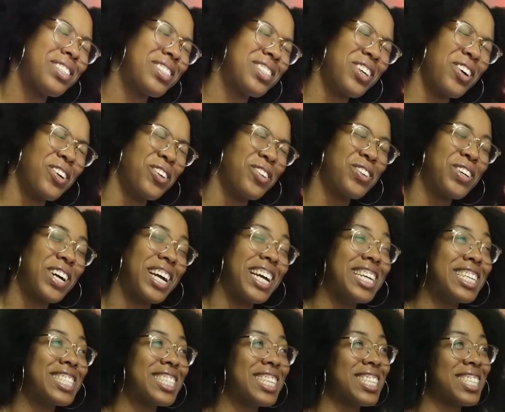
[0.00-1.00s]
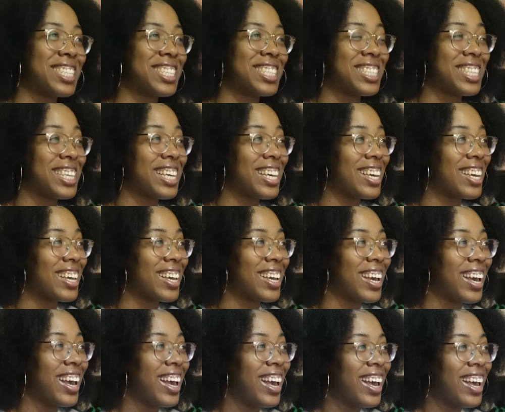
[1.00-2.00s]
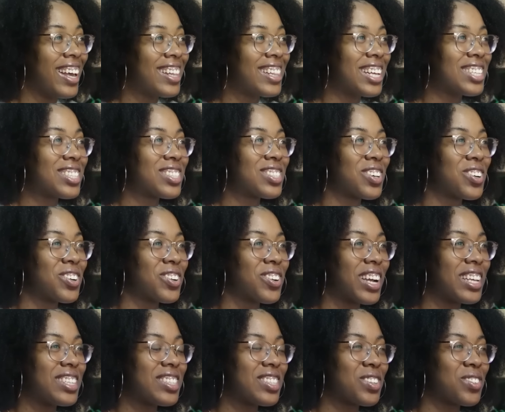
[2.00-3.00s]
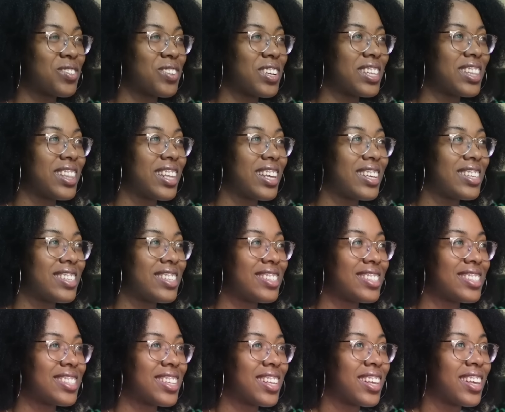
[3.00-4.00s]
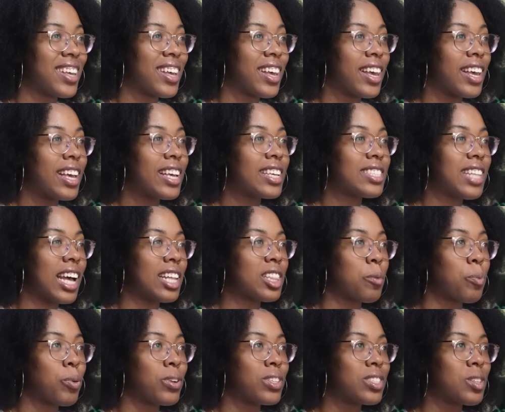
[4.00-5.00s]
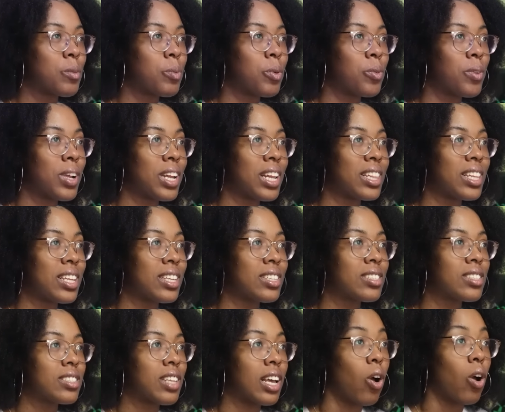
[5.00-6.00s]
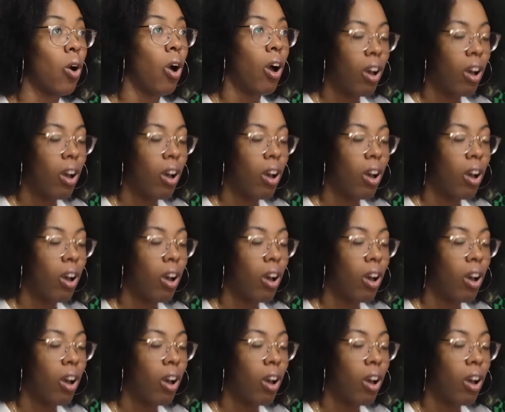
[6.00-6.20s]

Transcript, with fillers: so crazy to see. That's so crazy to read this. Is that the principal reading this?